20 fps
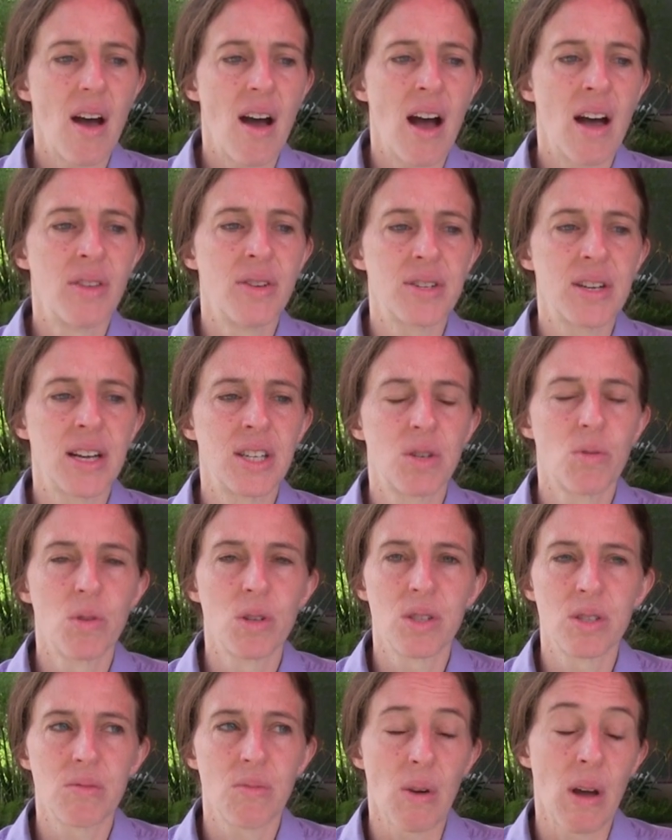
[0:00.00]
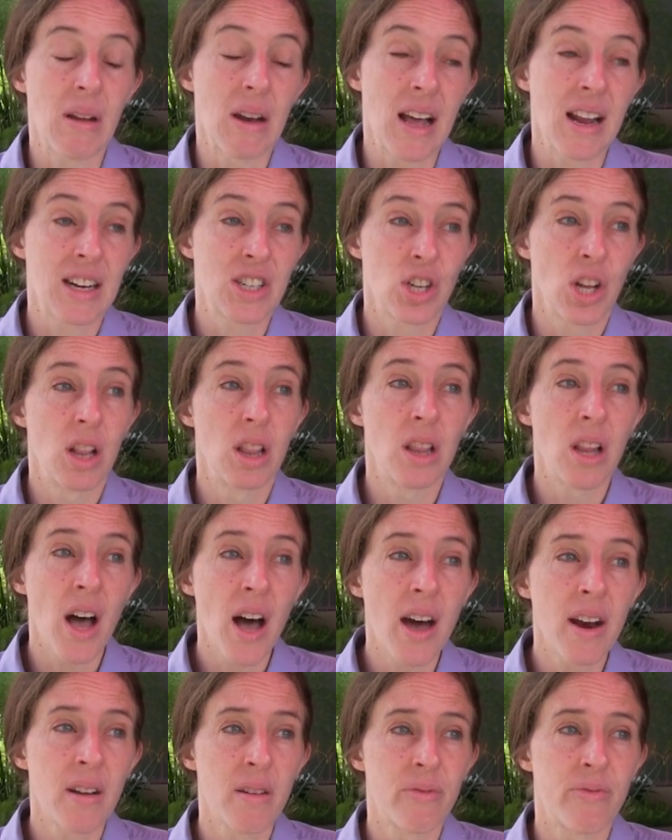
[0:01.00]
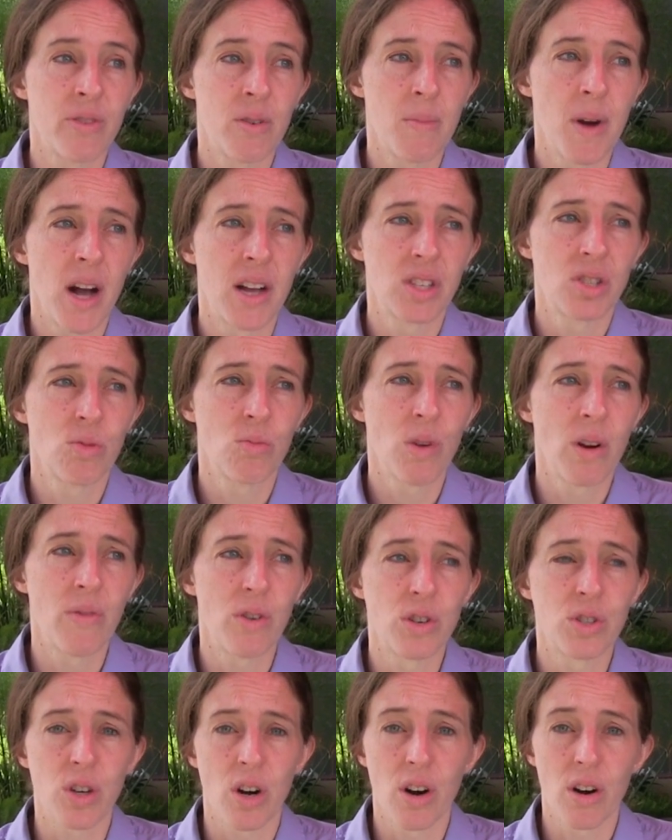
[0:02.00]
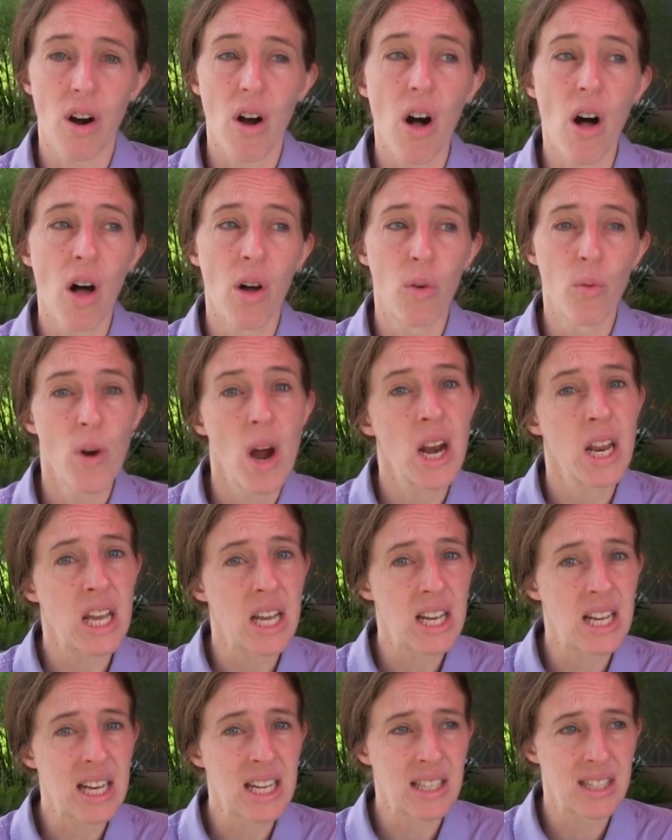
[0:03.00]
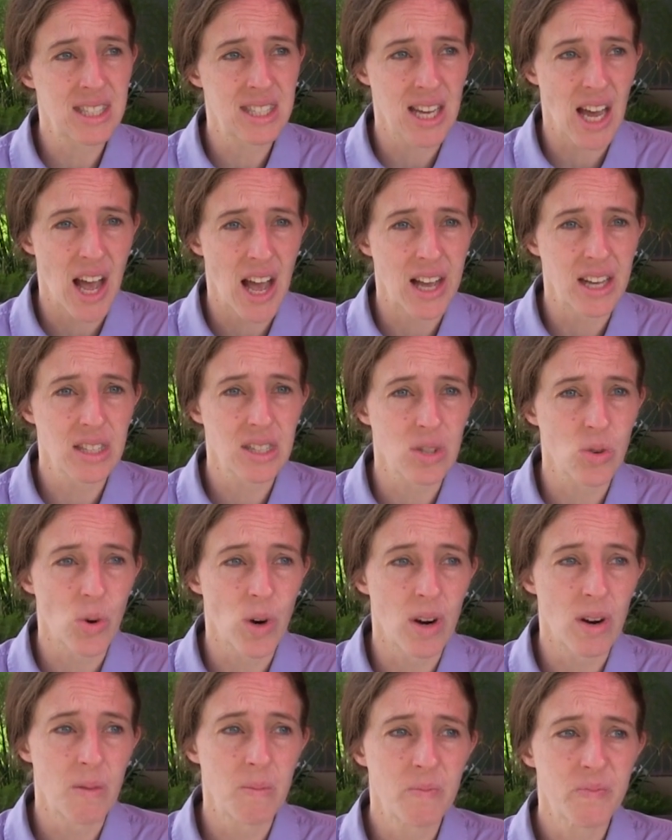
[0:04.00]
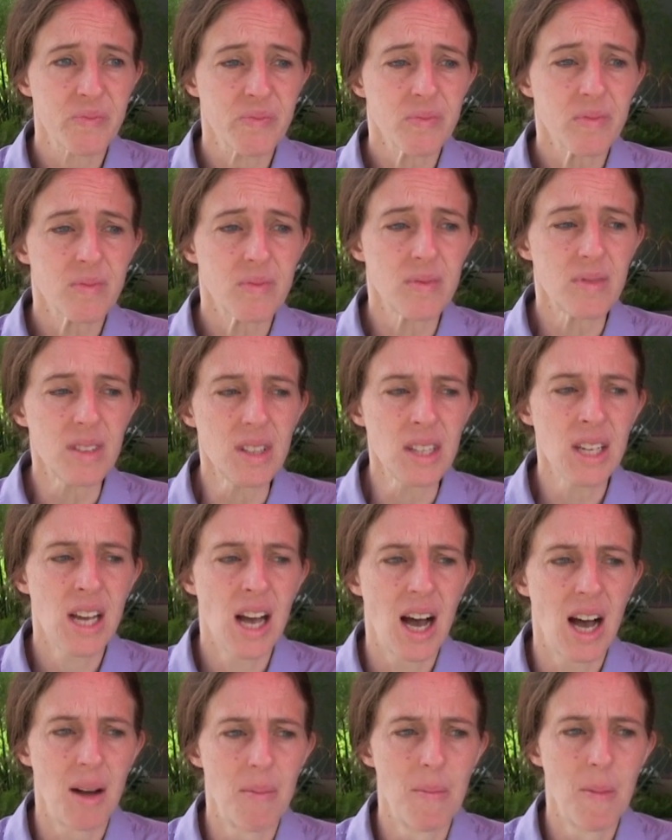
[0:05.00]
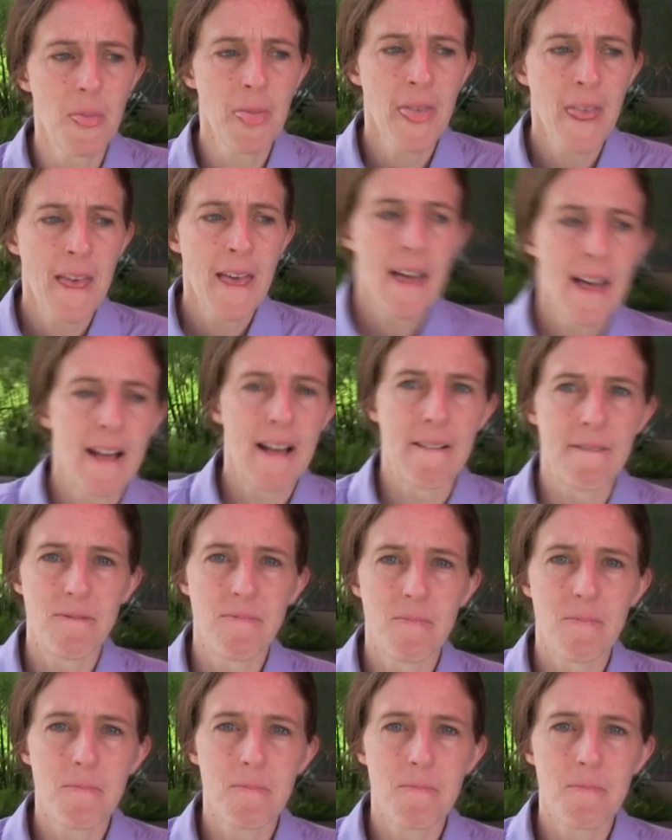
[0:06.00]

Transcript: as, as a result, actually, a lot of Vermont's rivers are already incised or. Um, a,